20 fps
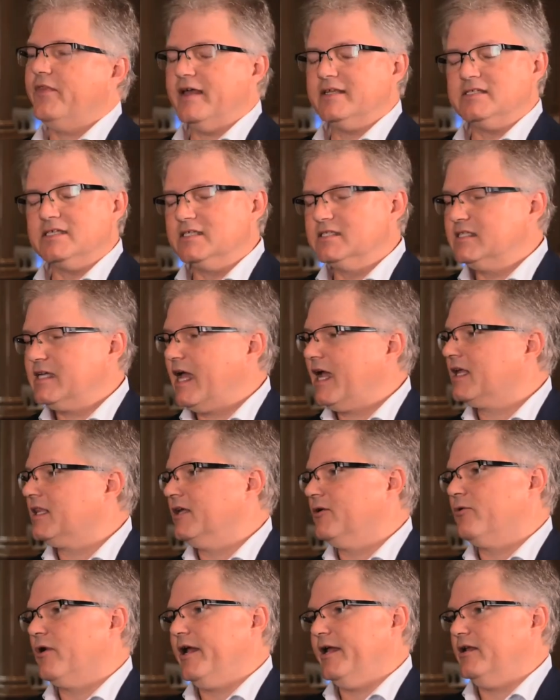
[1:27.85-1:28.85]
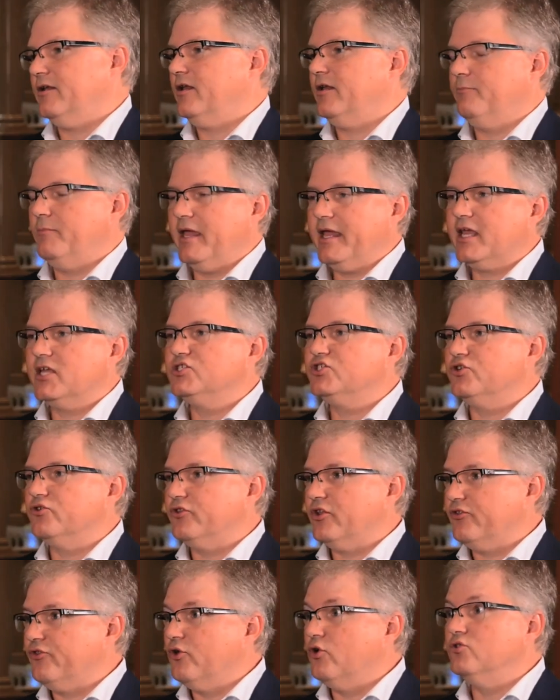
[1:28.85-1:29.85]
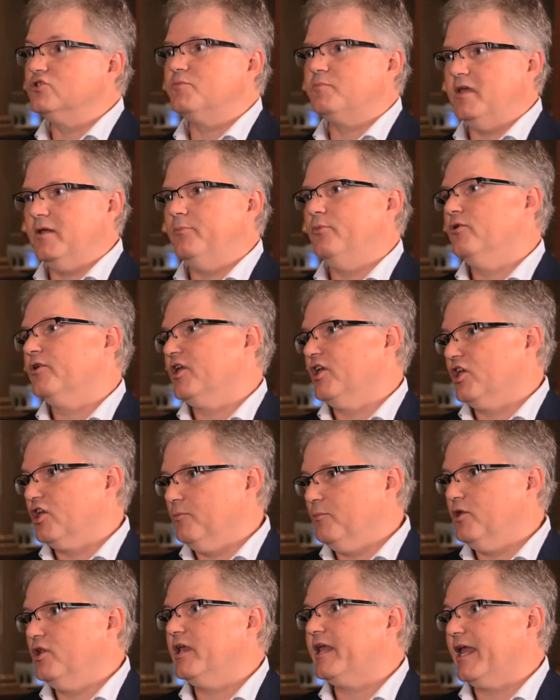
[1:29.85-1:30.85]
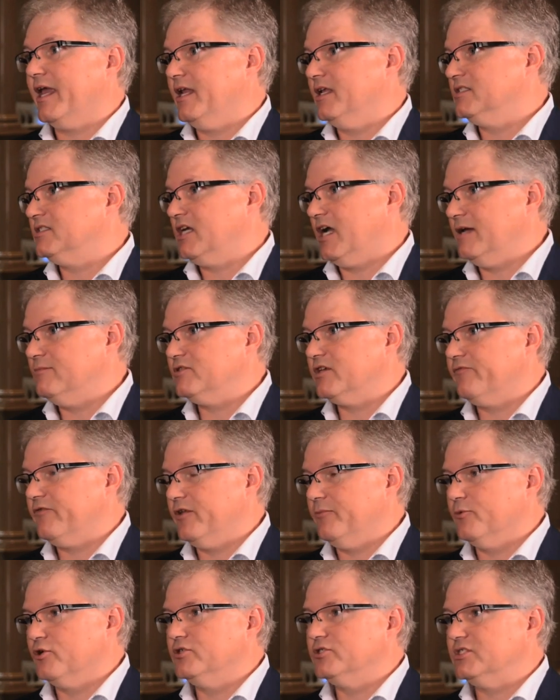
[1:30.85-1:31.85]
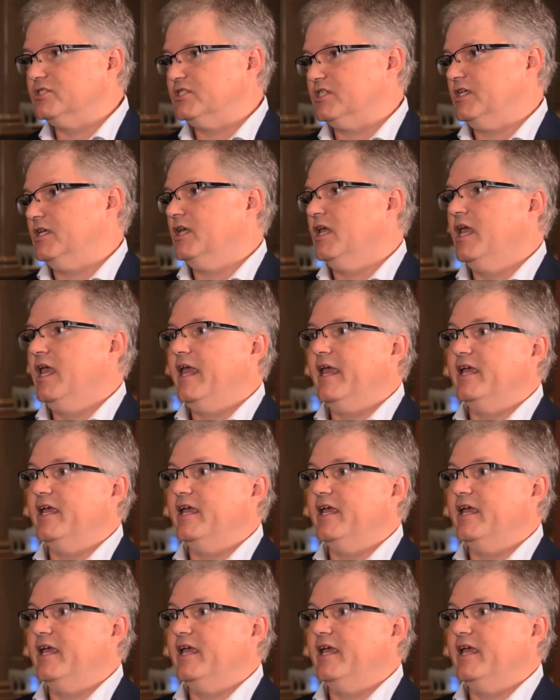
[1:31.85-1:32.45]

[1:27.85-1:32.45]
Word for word: That's exactly right. Making sure that those people can communicate in times of emergency